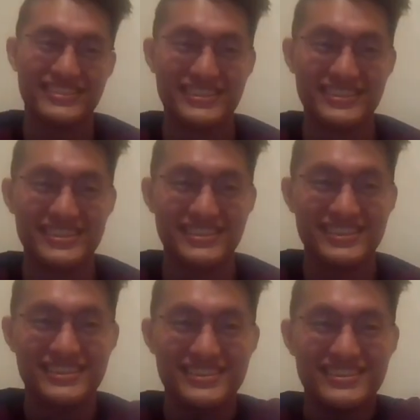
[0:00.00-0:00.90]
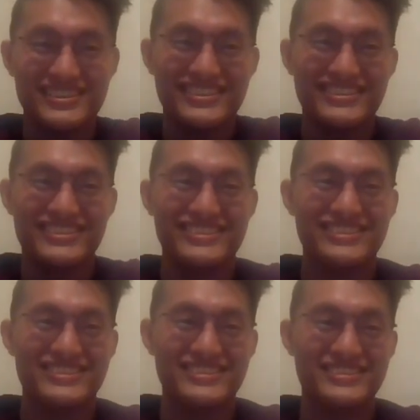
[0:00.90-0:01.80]

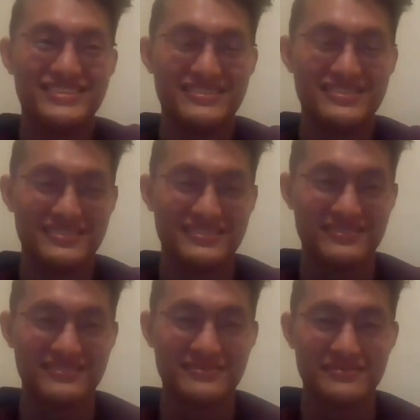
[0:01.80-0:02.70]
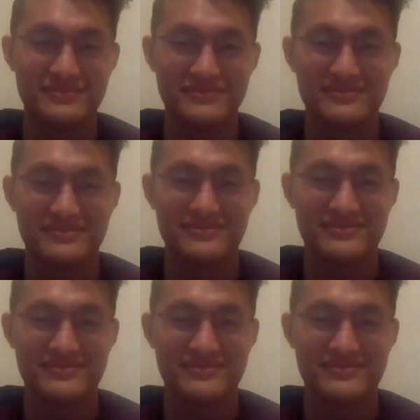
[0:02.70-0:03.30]
No words are spoken by the person on screen.